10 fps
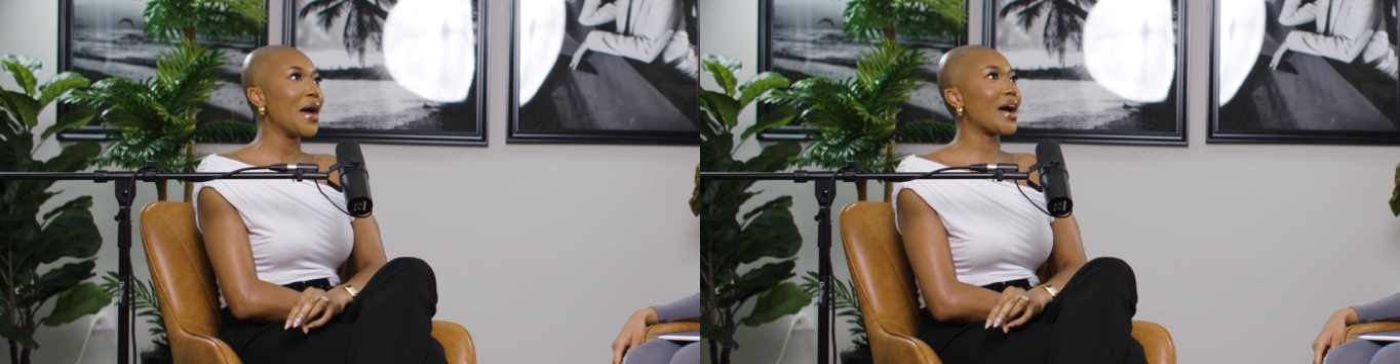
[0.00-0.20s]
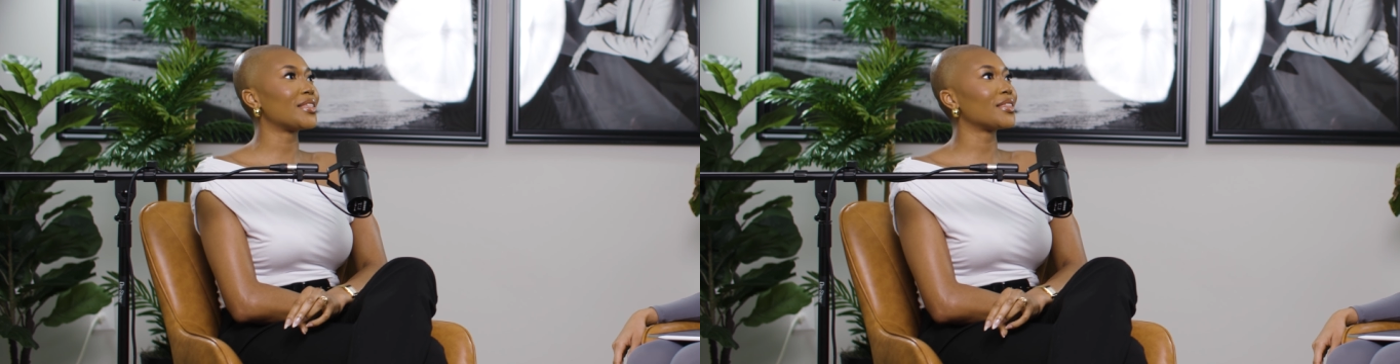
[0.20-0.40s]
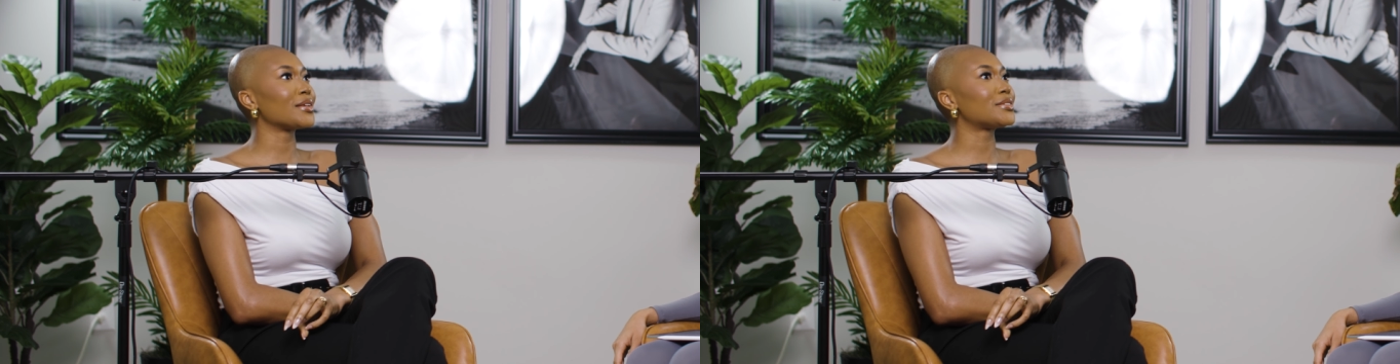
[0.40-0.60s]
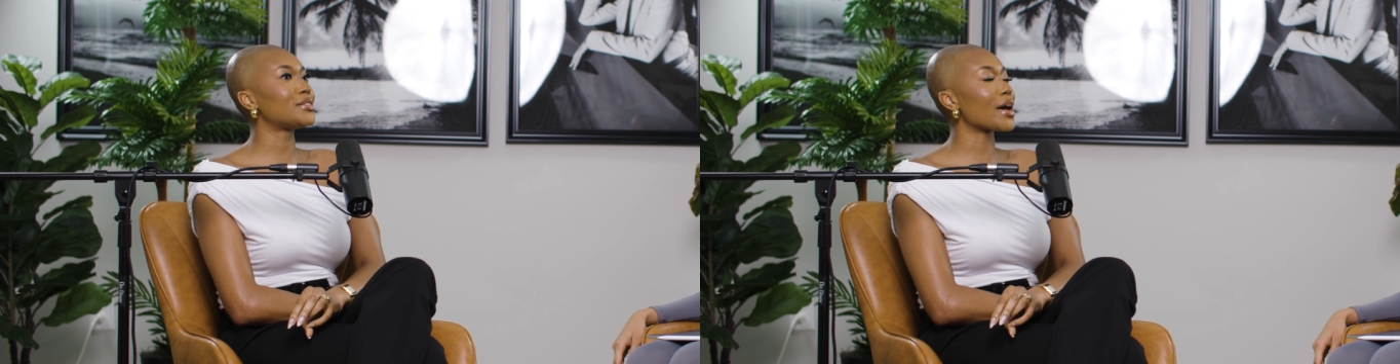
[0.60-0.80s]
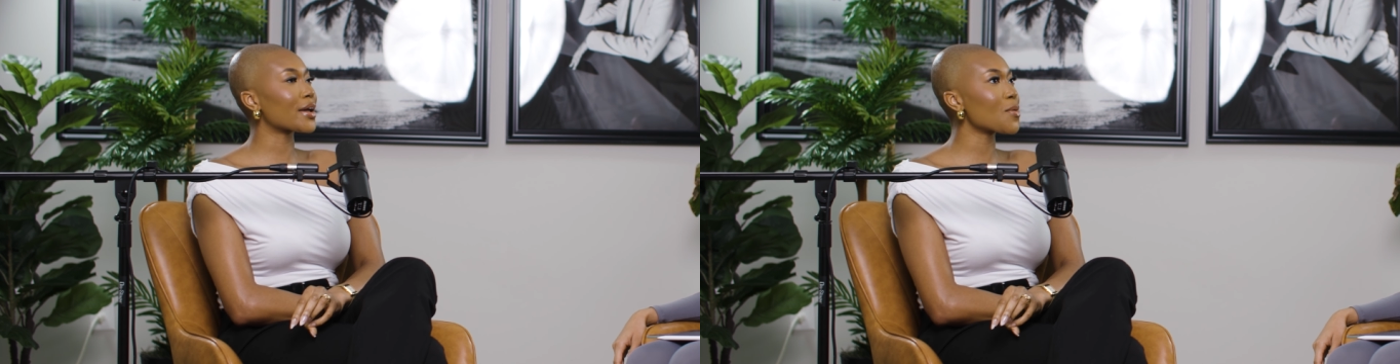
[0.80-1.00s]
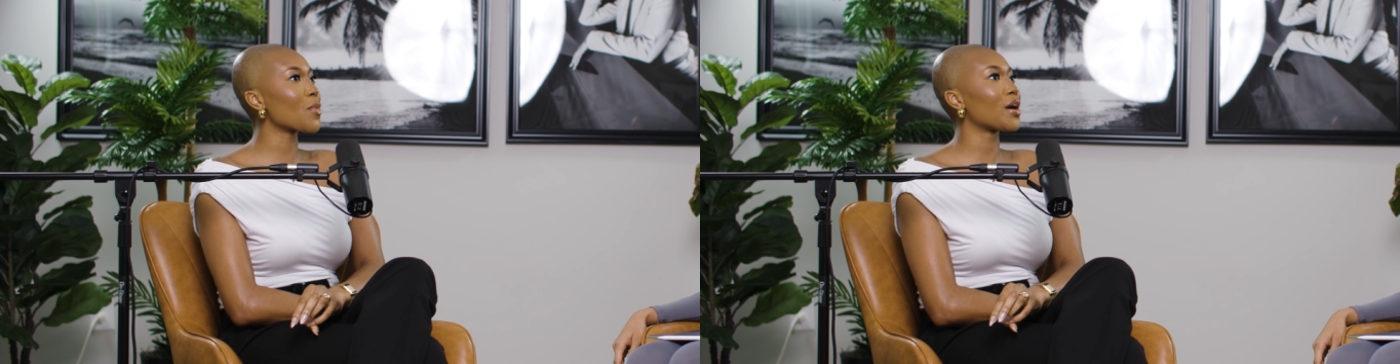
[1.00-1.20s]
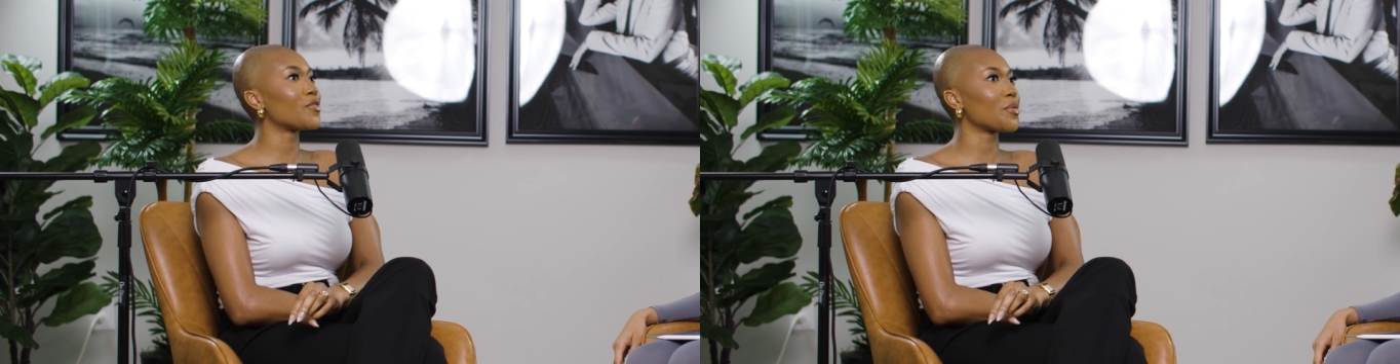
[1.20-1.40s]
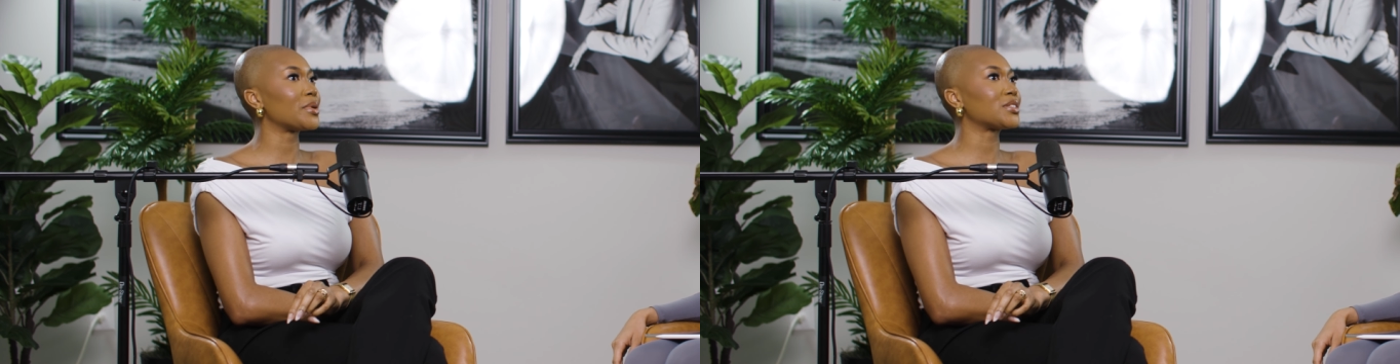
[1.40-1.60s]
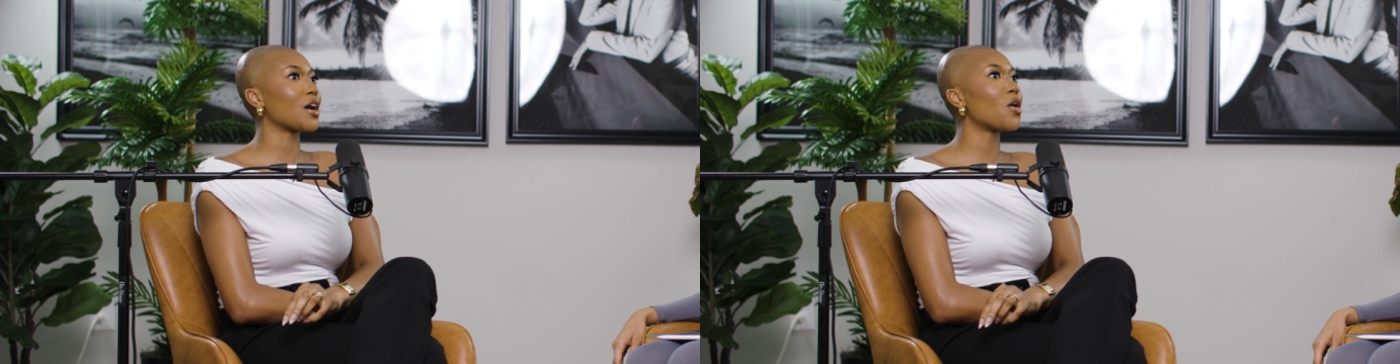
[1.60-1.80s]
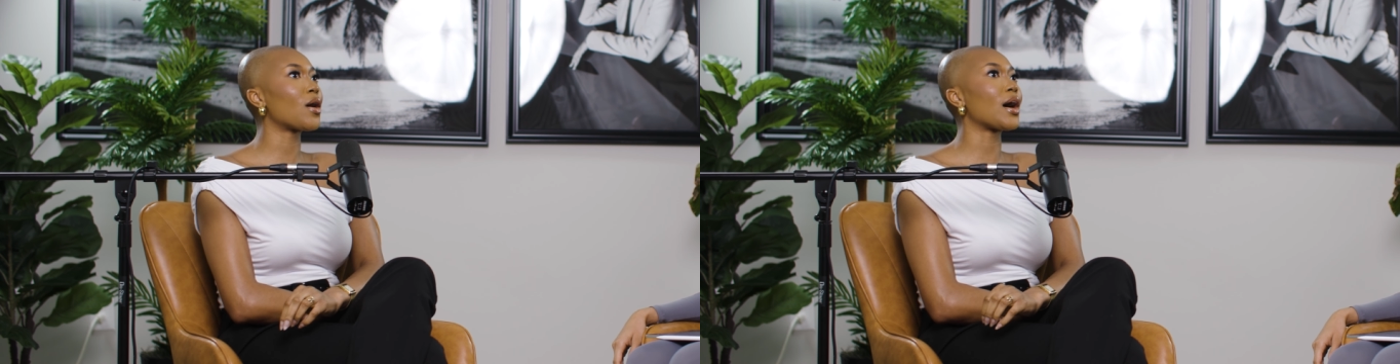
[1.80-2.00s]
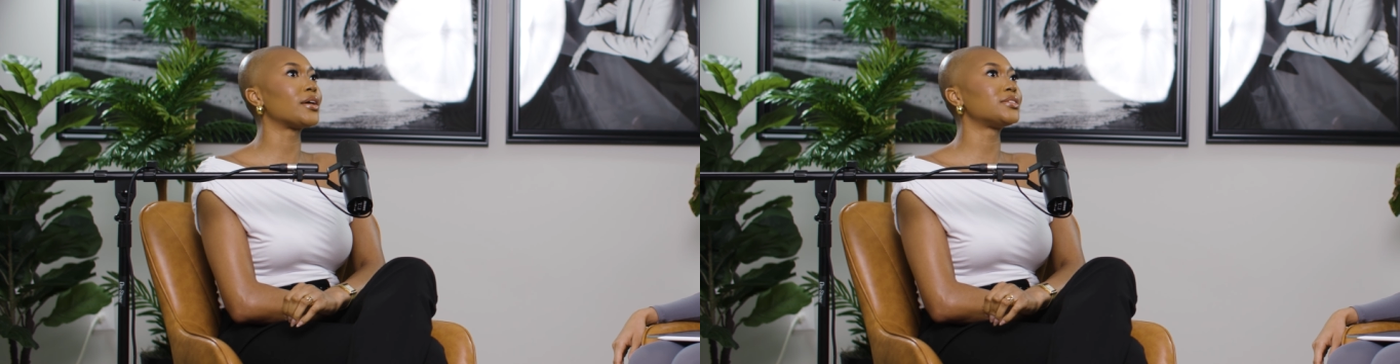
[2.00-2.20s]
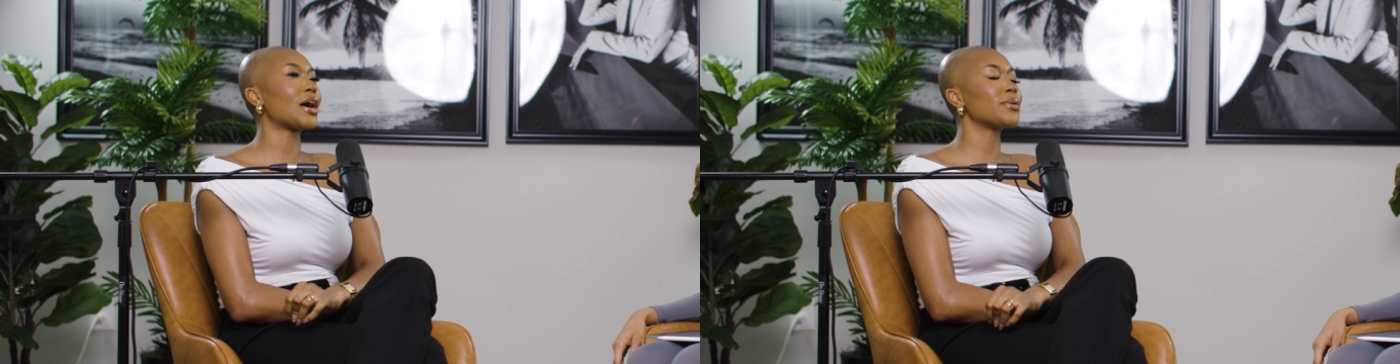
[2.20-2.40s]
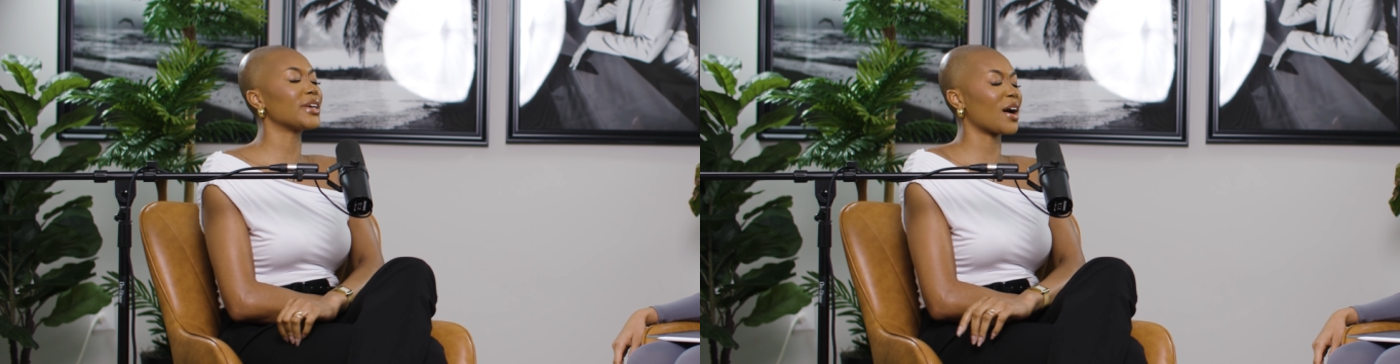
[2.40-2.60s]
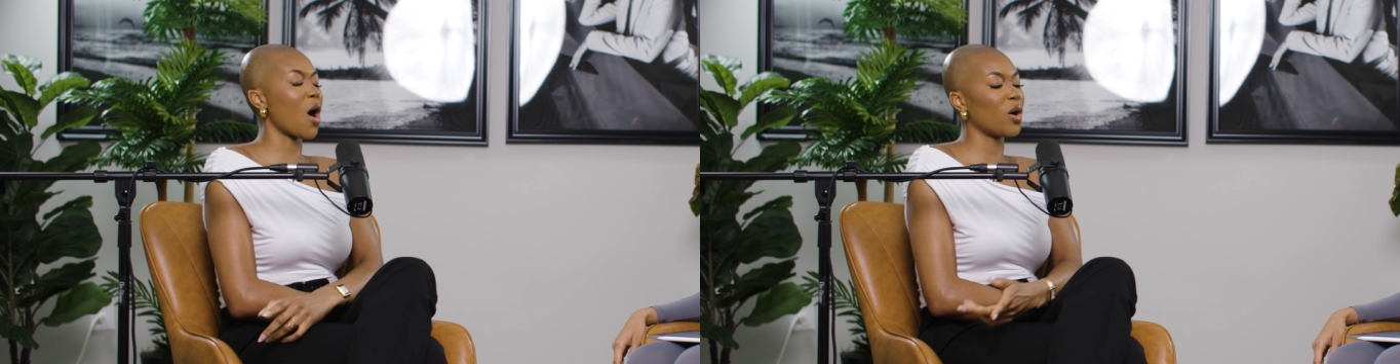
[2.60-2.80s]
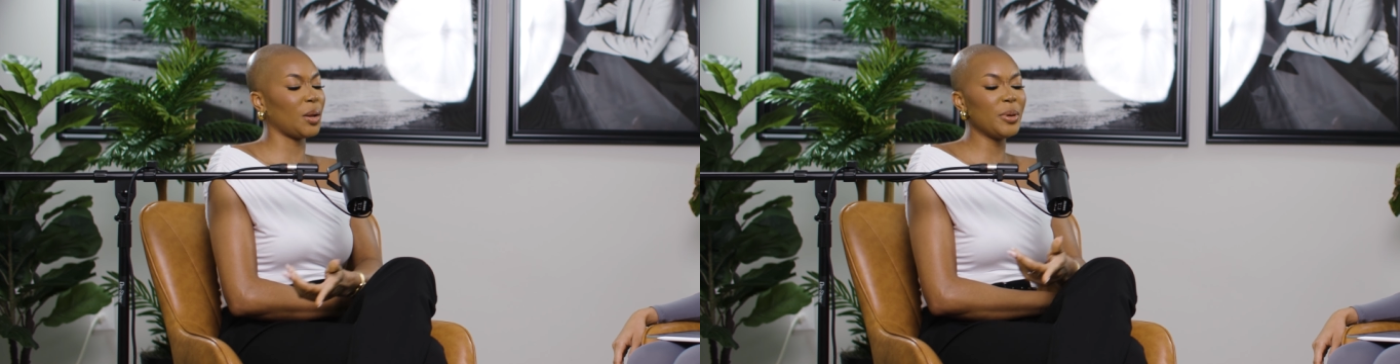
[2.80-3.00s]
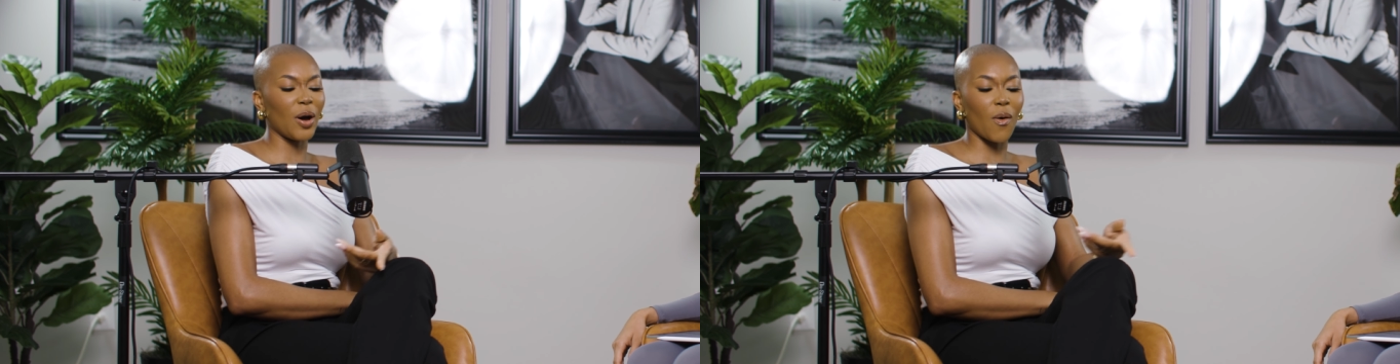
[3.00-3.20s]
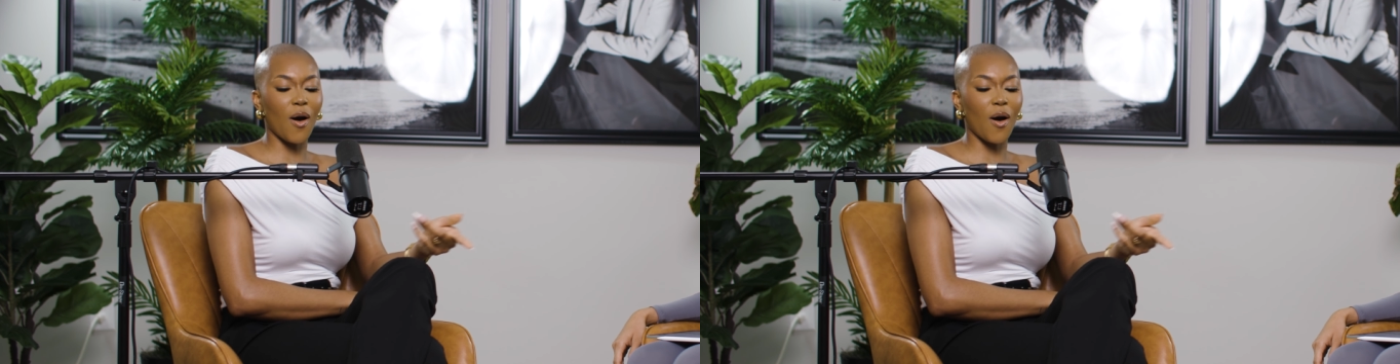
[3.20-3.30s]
And then the second one from Miss Coas, I was like, oh, let me go